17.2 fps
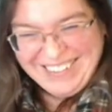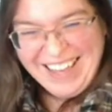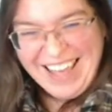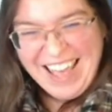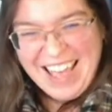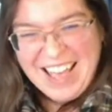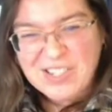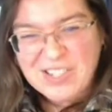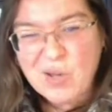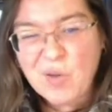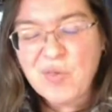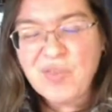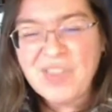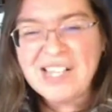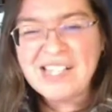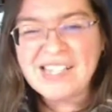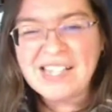So
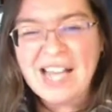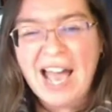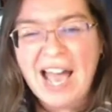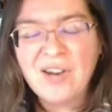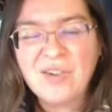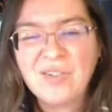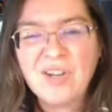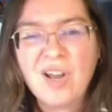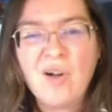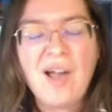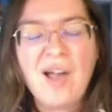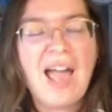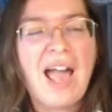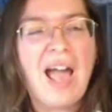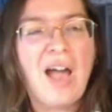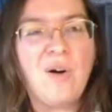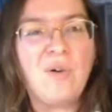this, I don't know
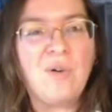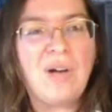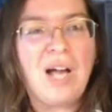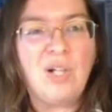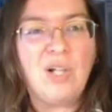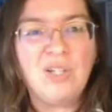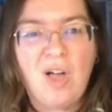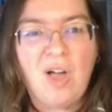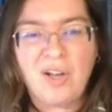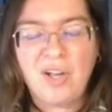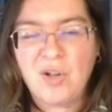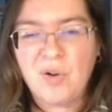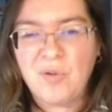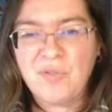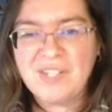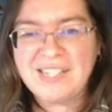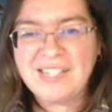how long ago
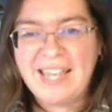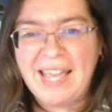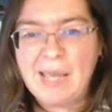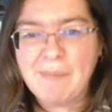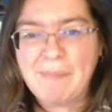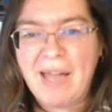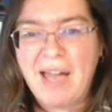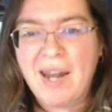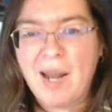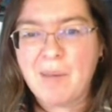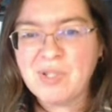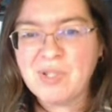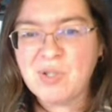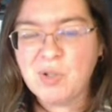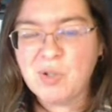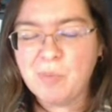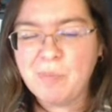this came out. I'm
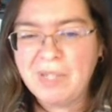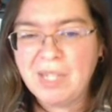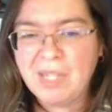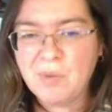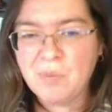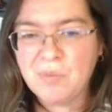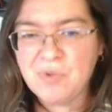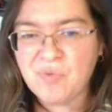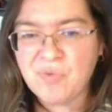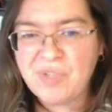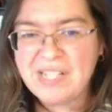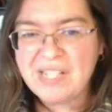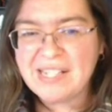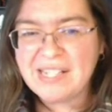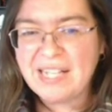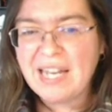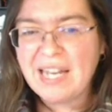assuming it was
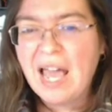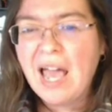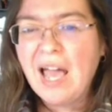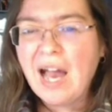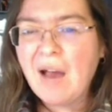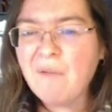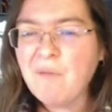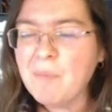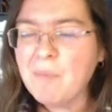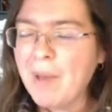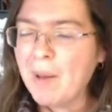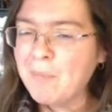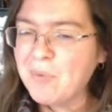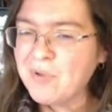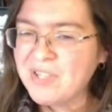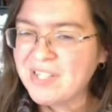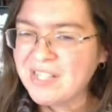recent. I remember
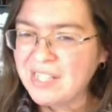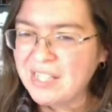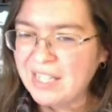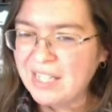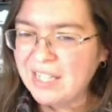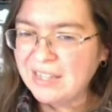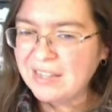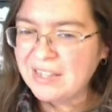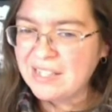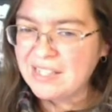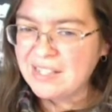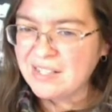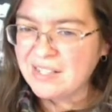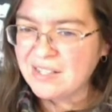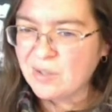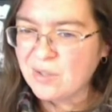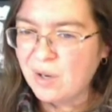seeing
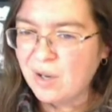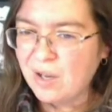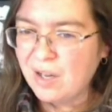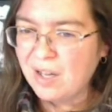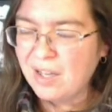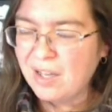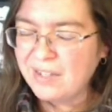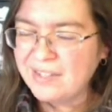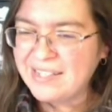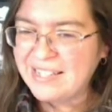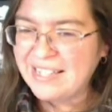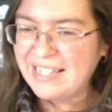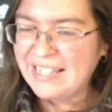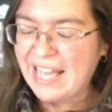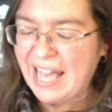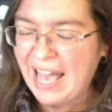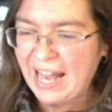
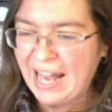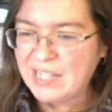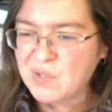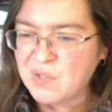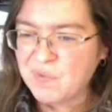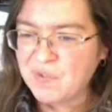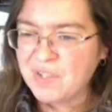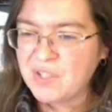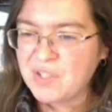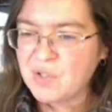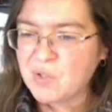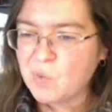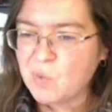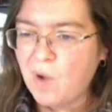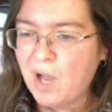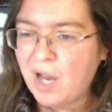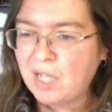ads for this a
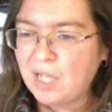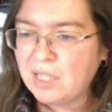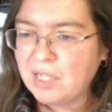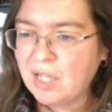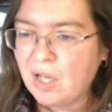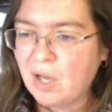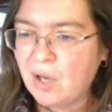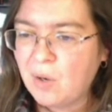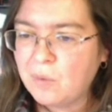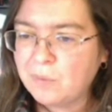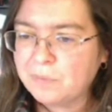while ago.